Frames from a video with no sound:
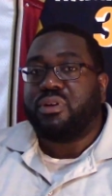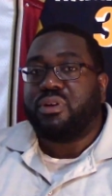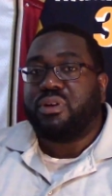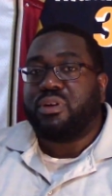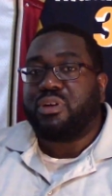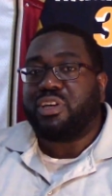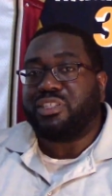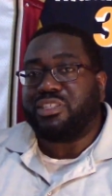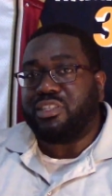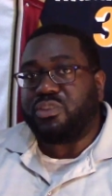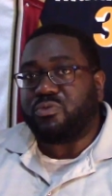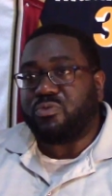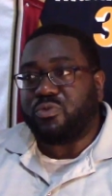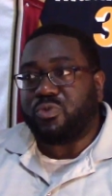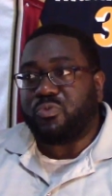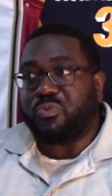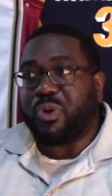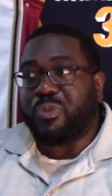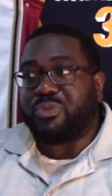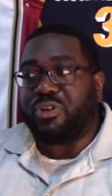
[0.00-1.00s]
Because
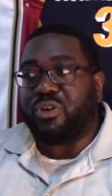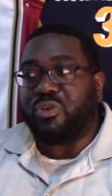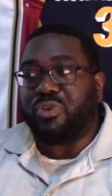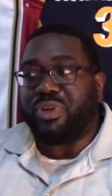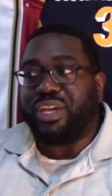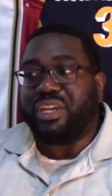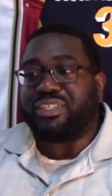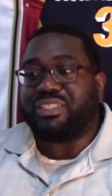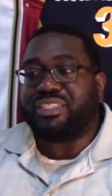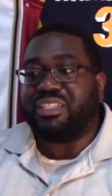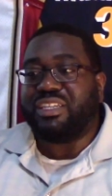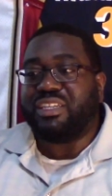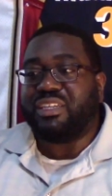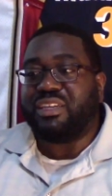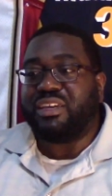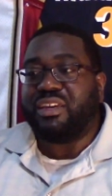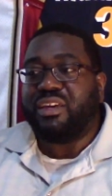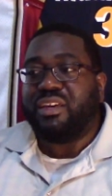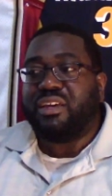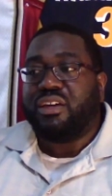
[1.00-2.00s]
remember, the
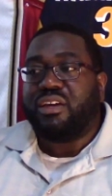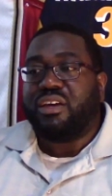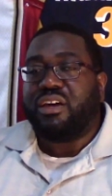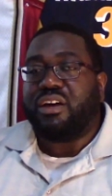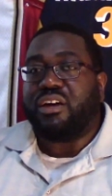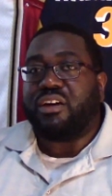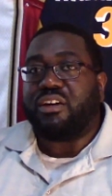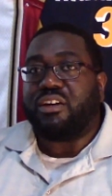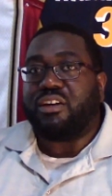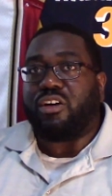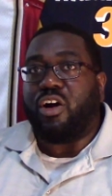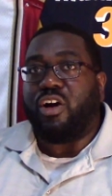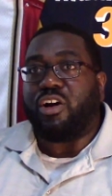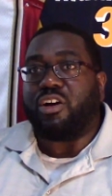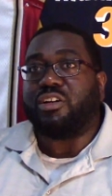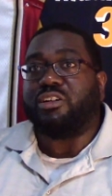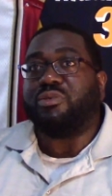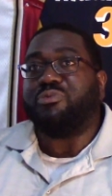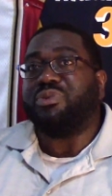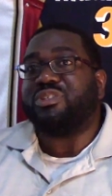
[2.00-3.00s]
OKC are
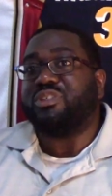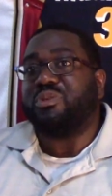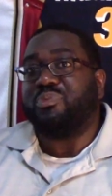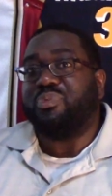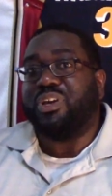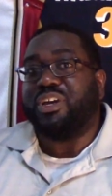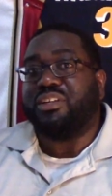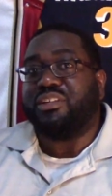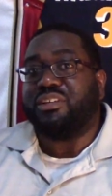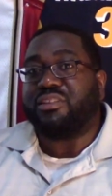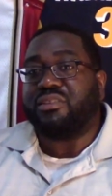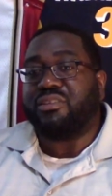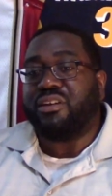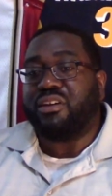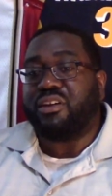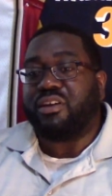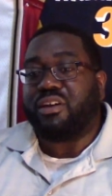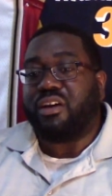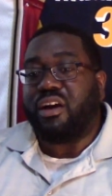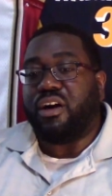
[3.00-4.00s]
going to be dependent
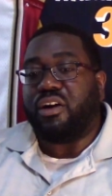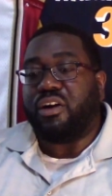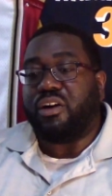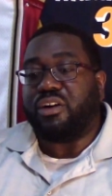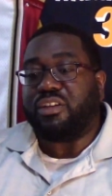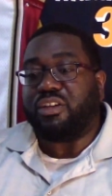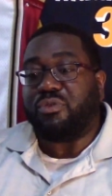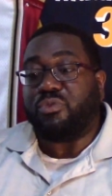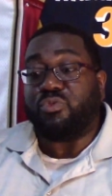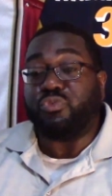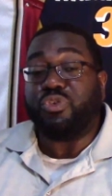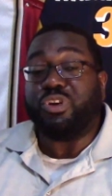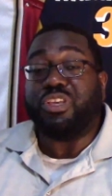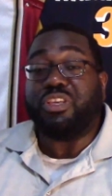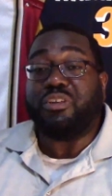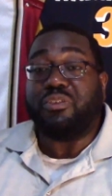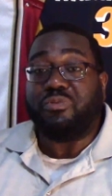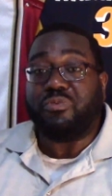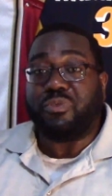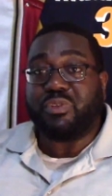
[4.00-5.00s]
on a
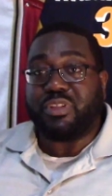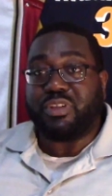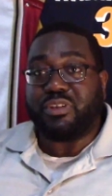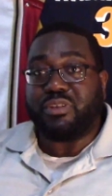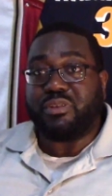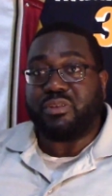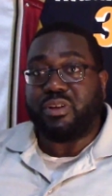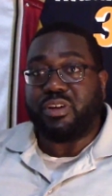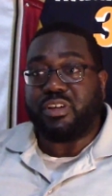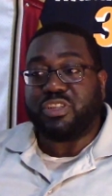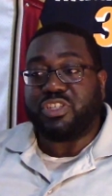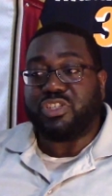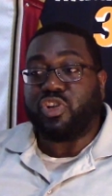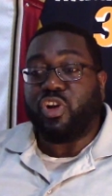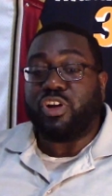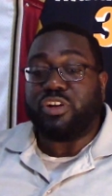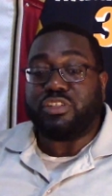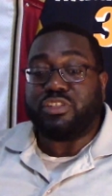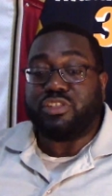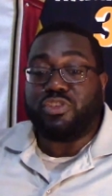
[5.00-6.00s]
rookie for their
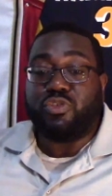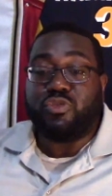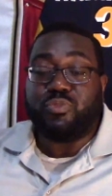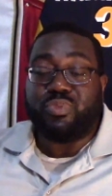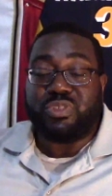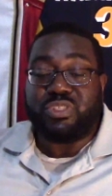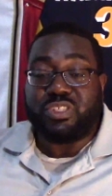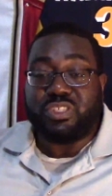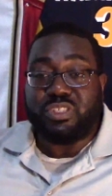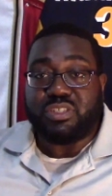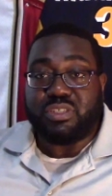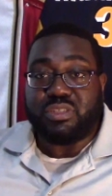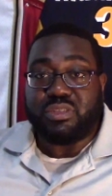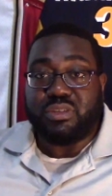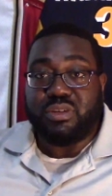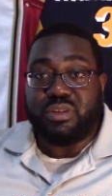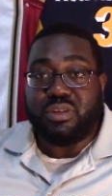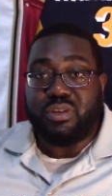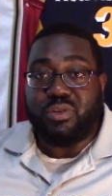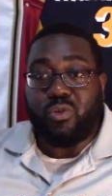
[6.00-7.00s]
starting two position,
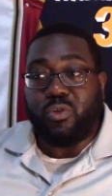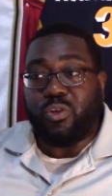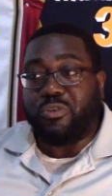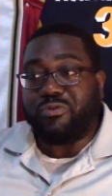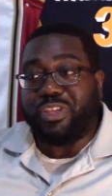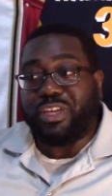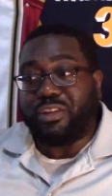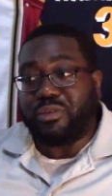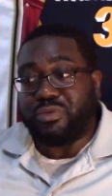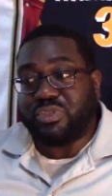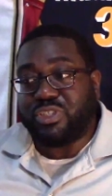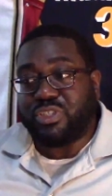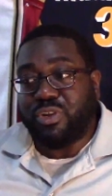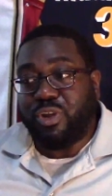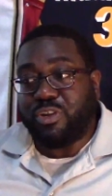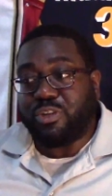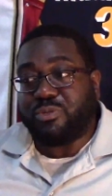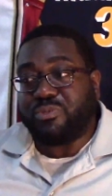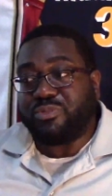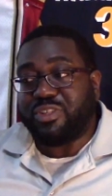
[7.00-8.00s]
or if they don't
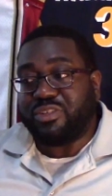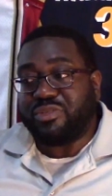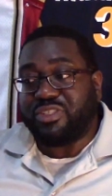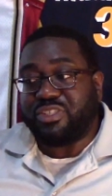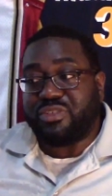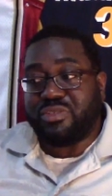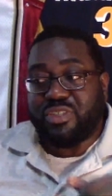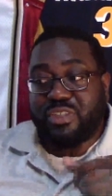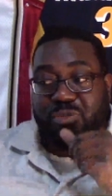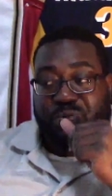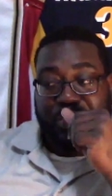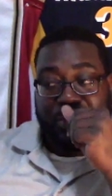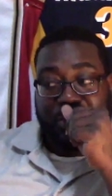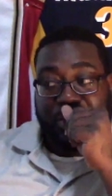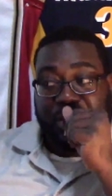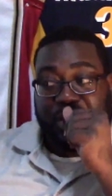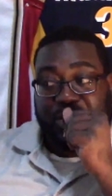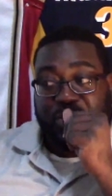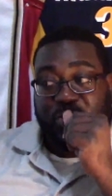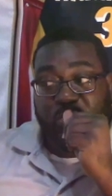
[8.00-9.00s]
start him, they're still going to be
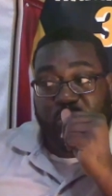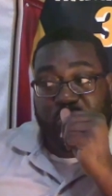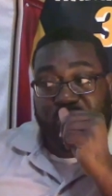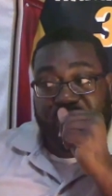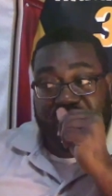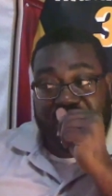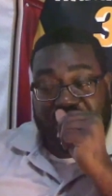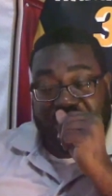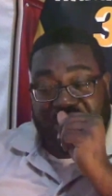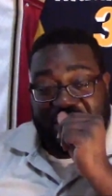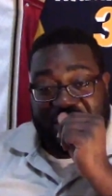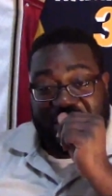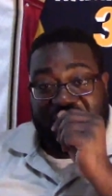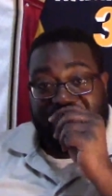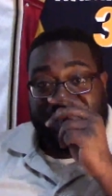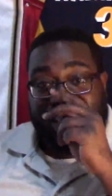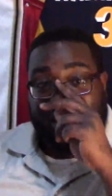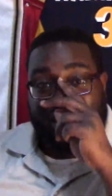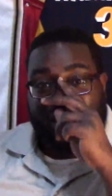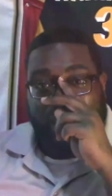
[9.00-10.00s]
looking to him to see if
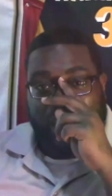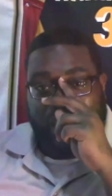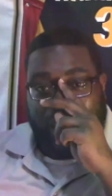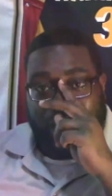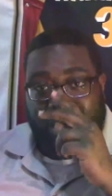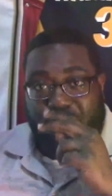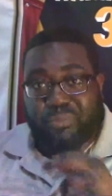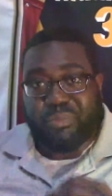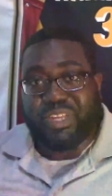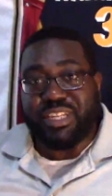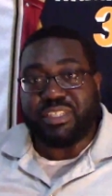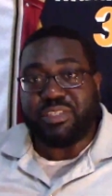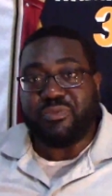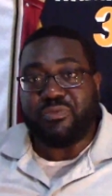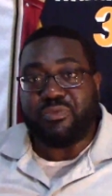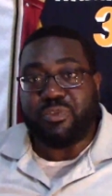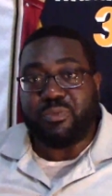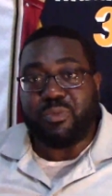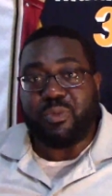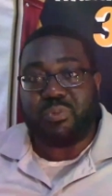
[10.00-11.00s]
they can get a lot of minutes
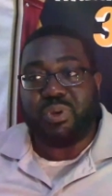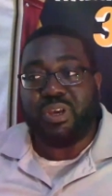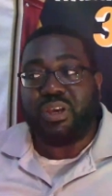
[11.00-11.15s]
from him.